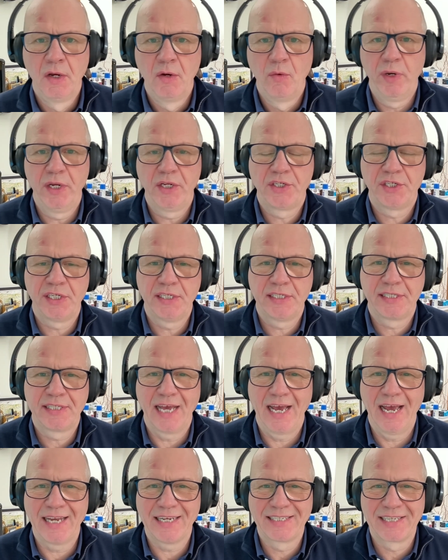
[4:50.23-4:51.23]
which is
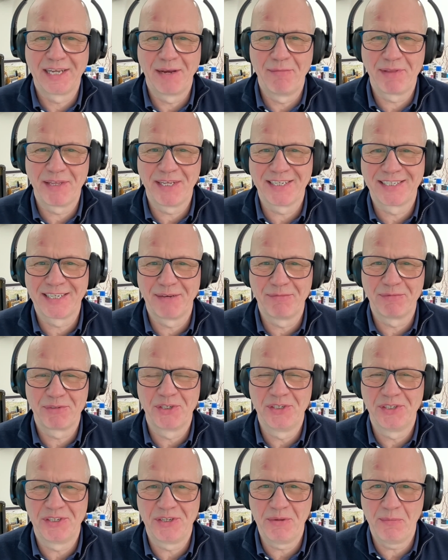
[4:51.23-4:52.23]
that some of the
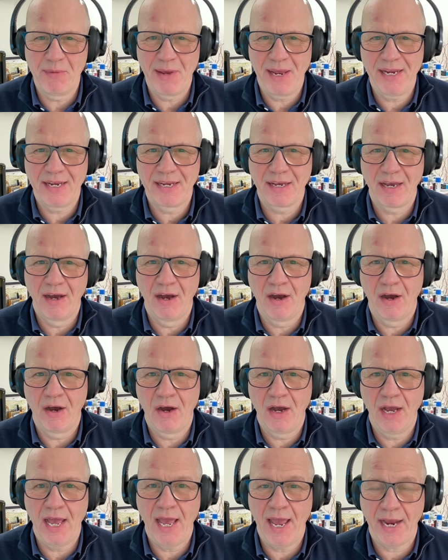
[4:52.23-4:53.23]
assumptions you make are